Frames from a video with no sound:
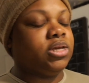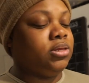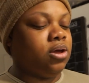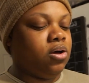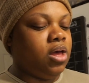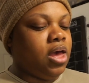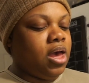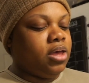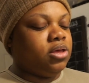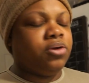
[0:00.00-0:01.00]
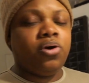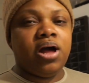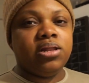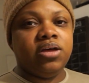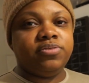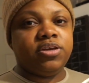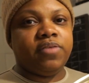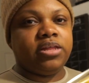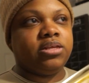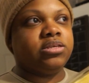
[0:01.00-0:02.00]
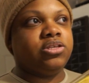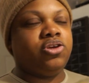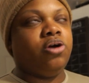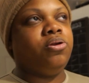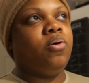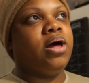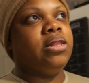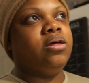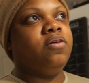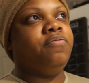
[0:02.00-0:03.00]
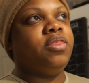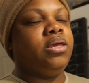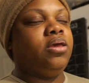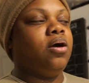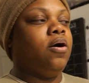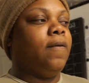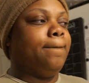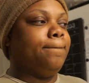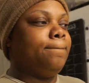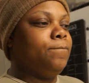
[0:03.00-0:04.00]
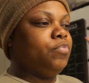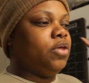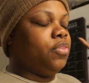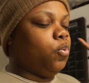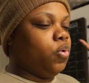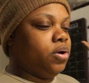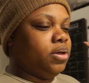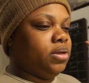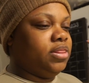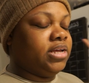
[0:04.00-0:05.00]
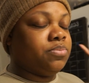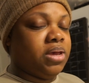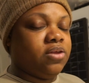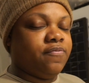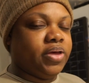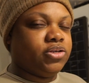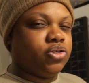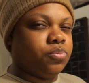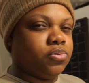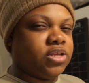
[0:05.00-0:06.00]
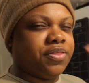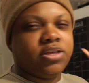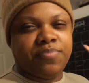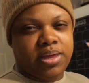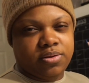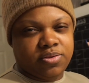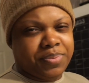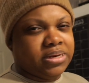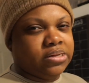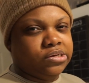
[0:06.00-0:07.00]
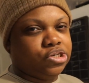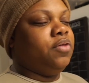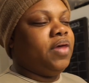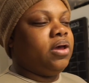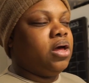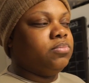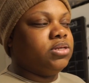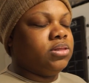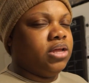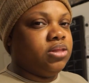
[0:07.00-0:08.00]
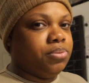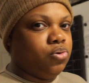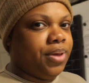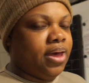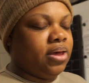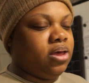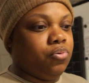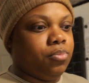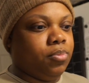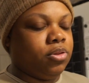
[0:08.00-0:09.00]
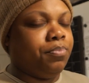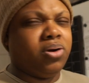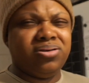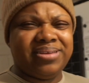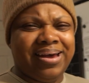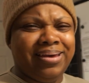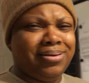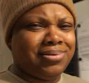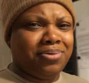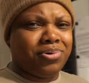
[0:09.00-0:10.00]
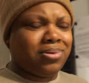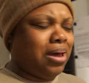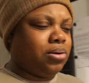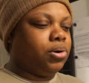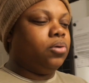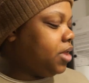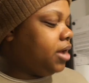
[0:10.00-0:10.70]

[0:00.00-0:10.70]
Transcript: And y'all know I love stuff like this, because y'all know I love the the one that's made of vegetables. I think it's made of spinach. That comes in like the blue bag here on Bird's Eye. Is that what it is? I don't know.